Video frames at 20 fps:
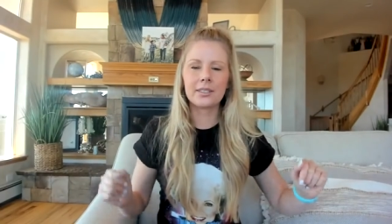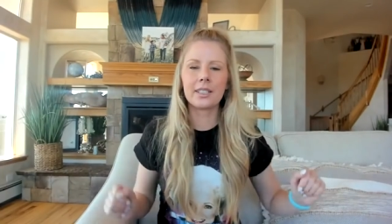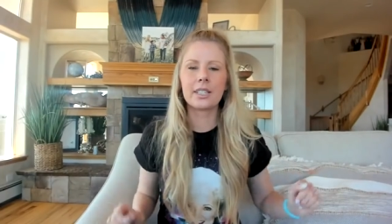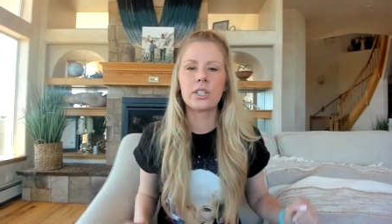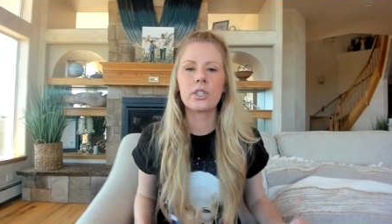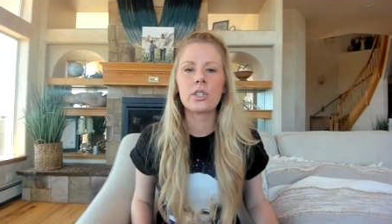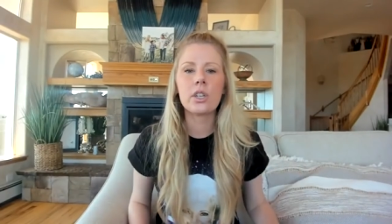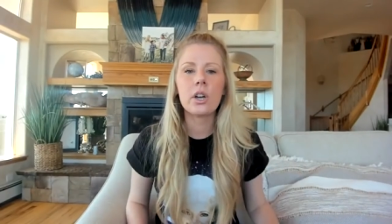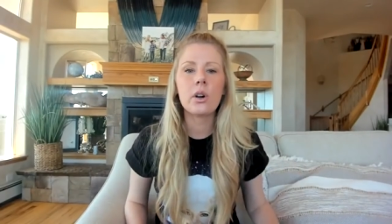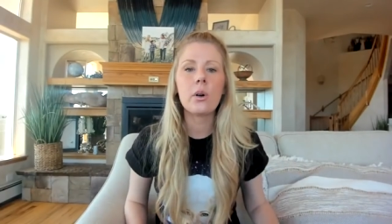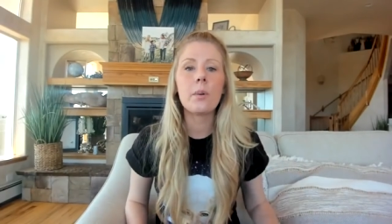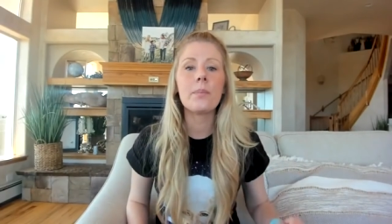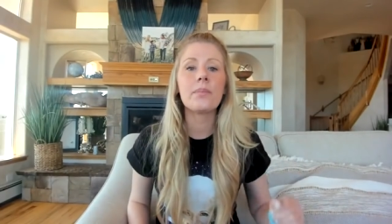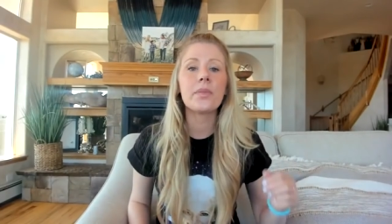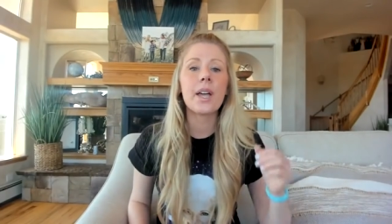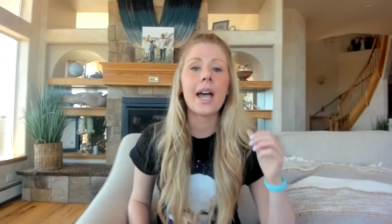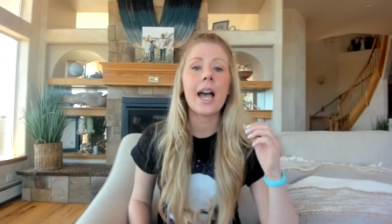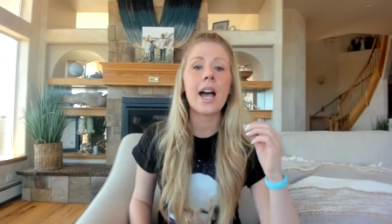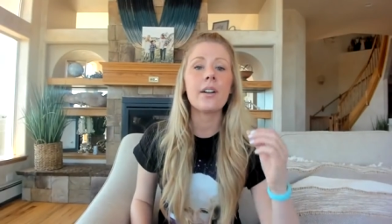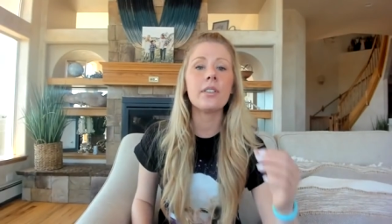So
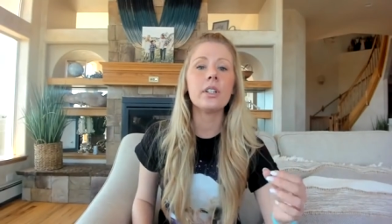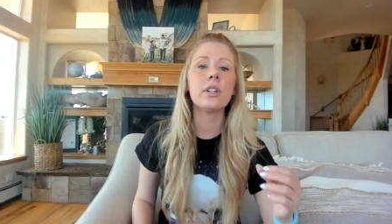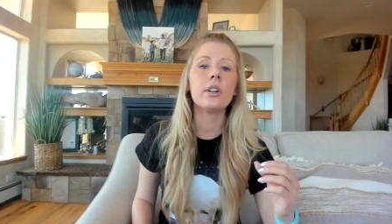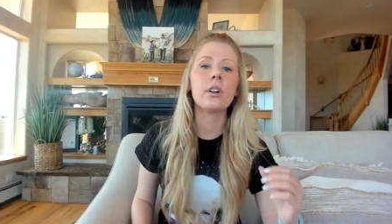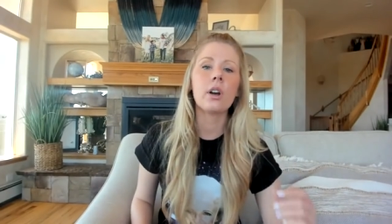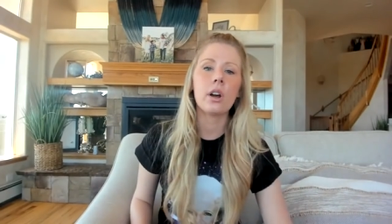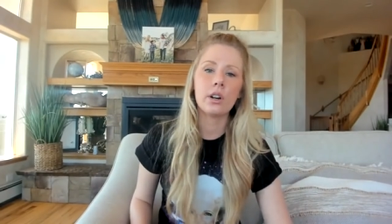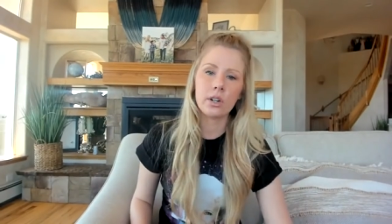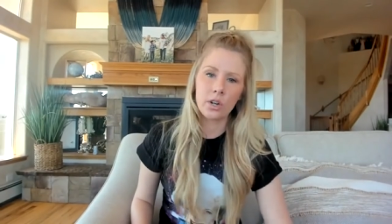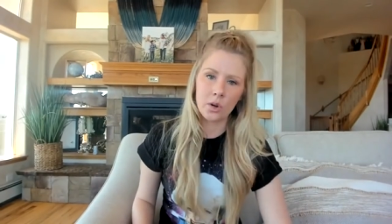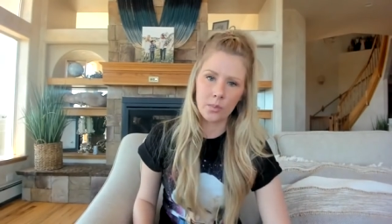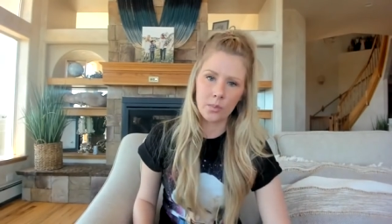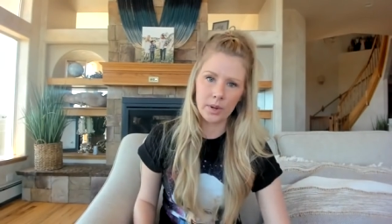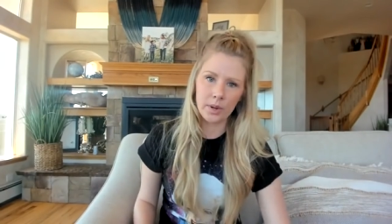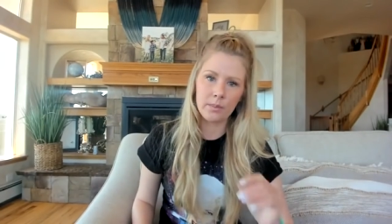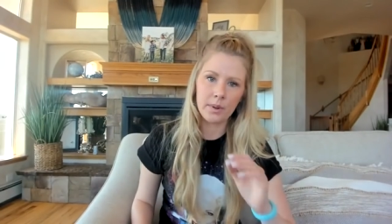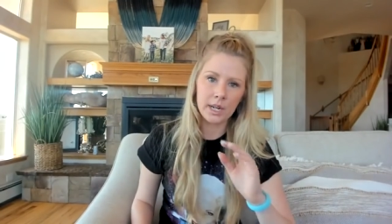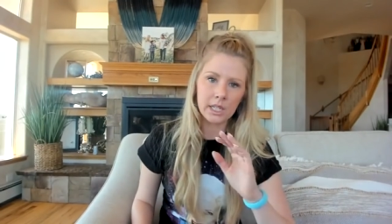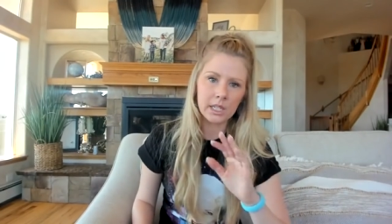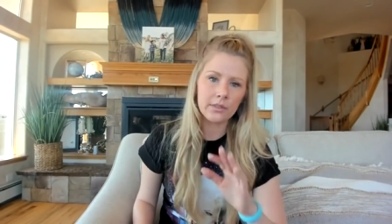having your heart
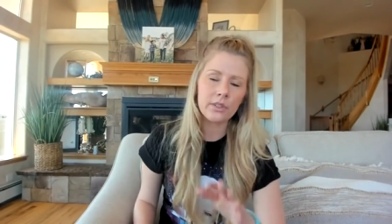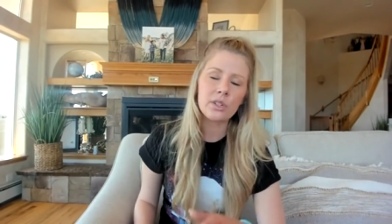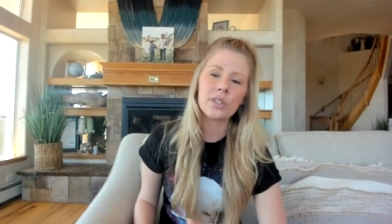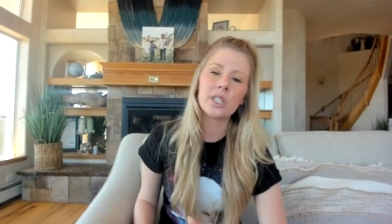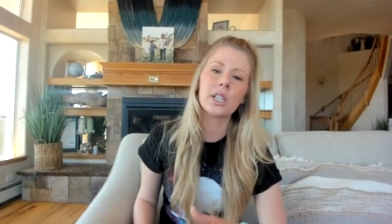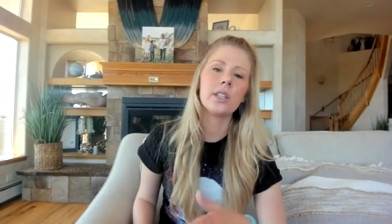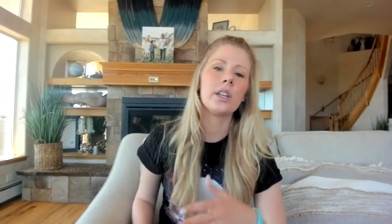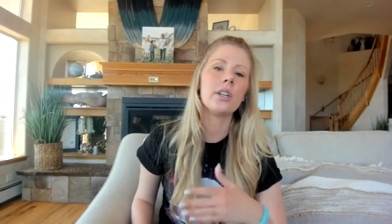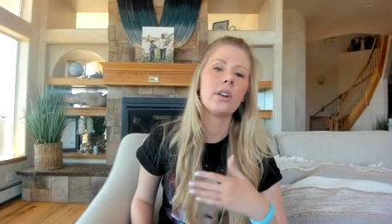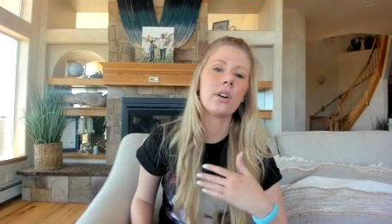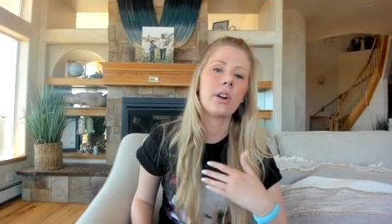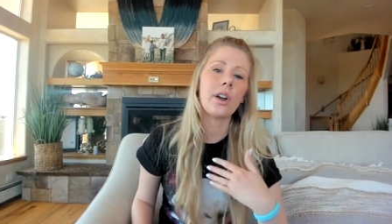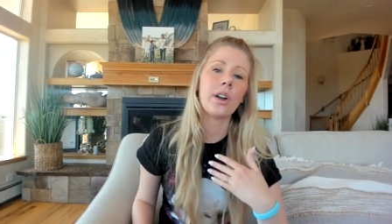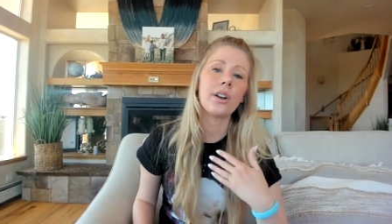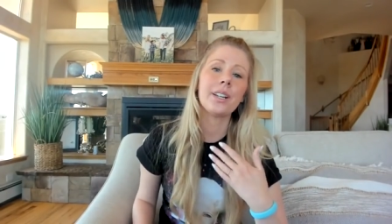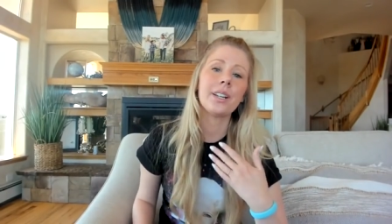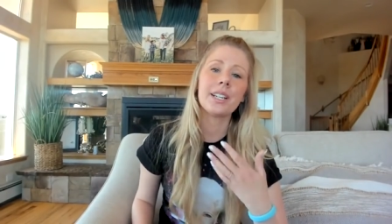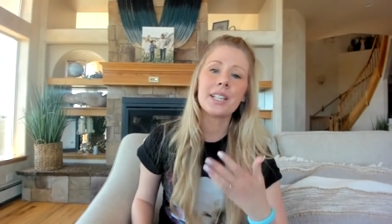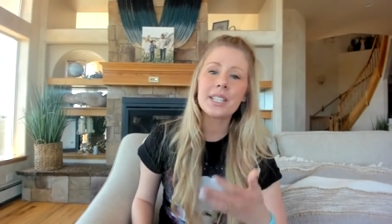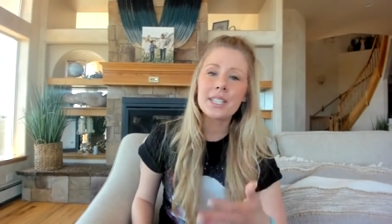open. Many of you said that your
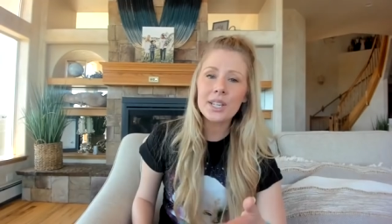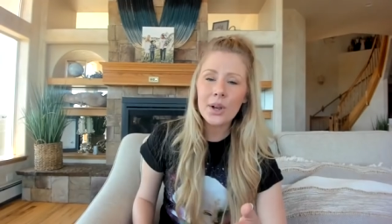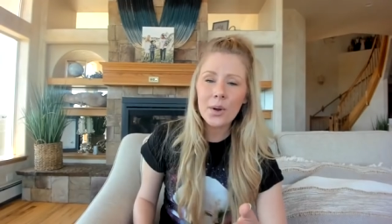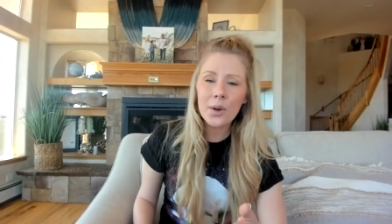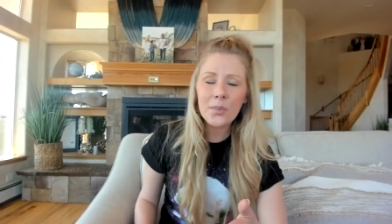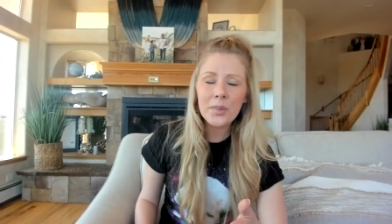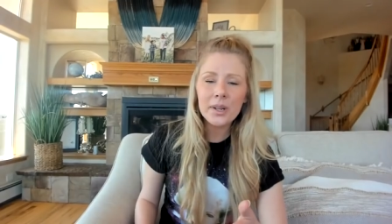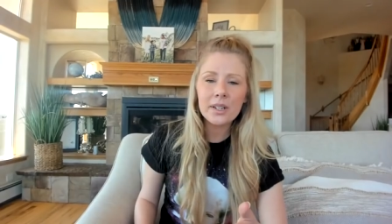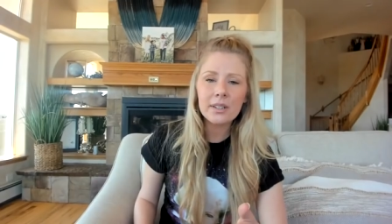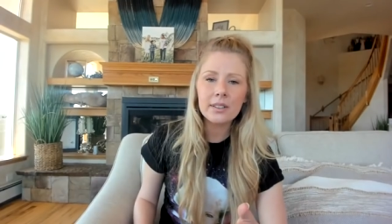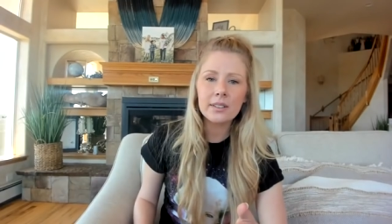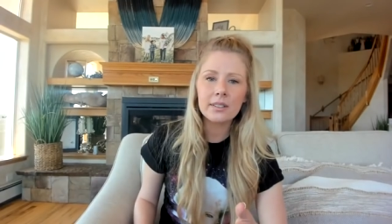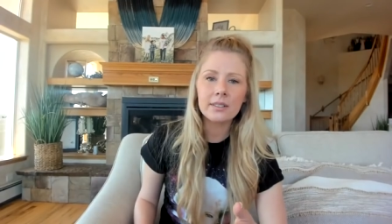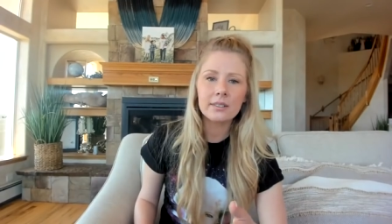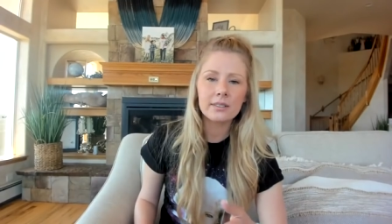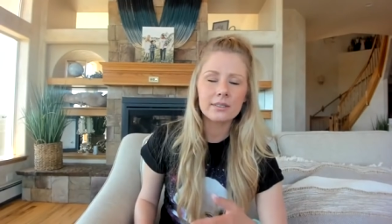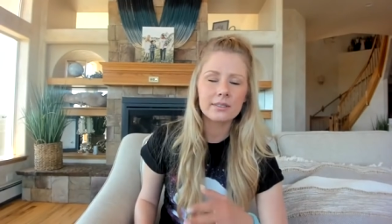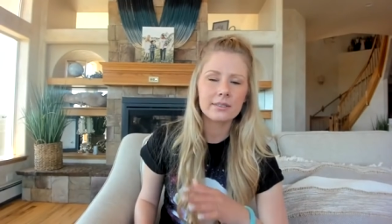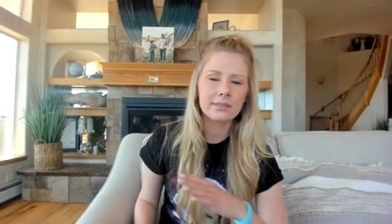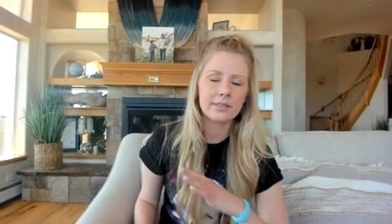heart is open
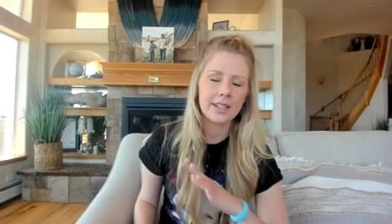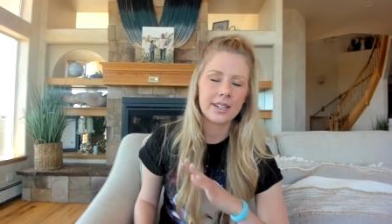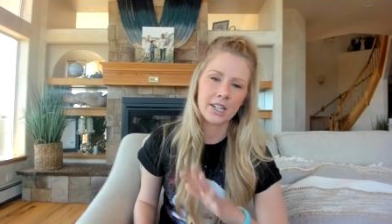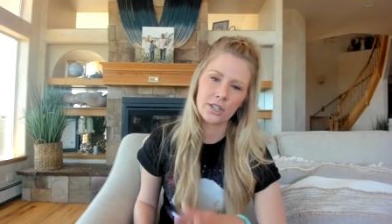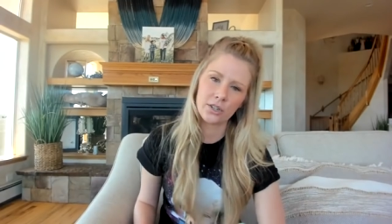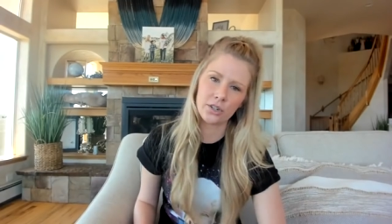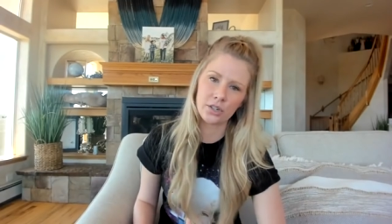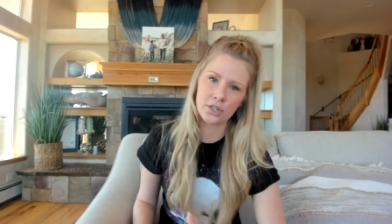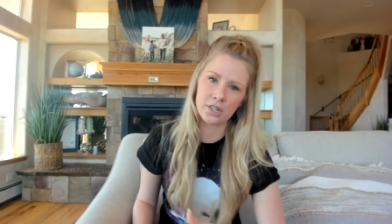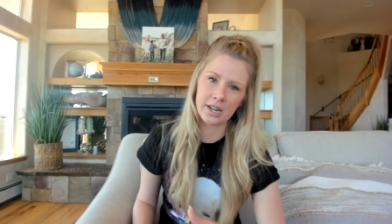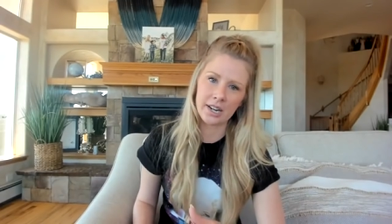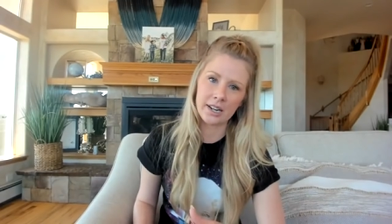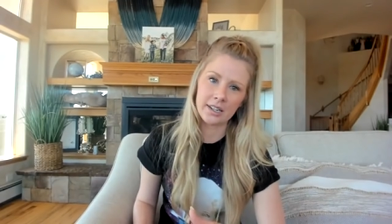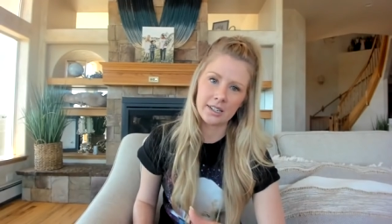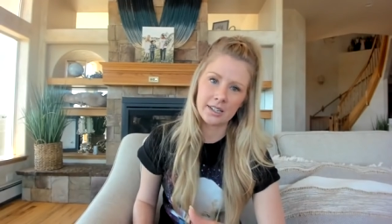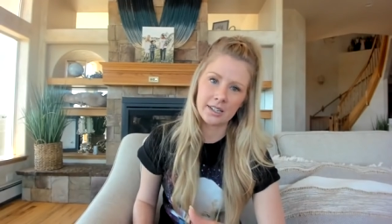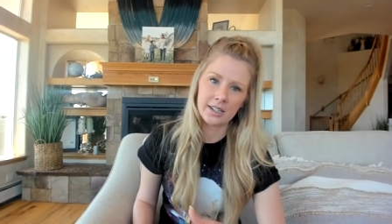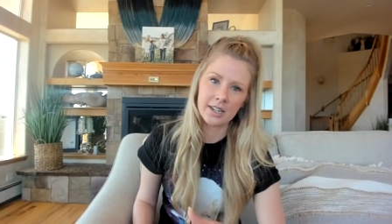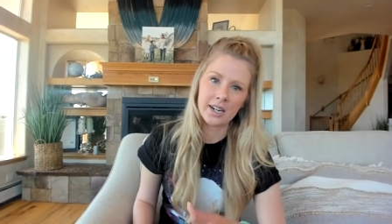I understand.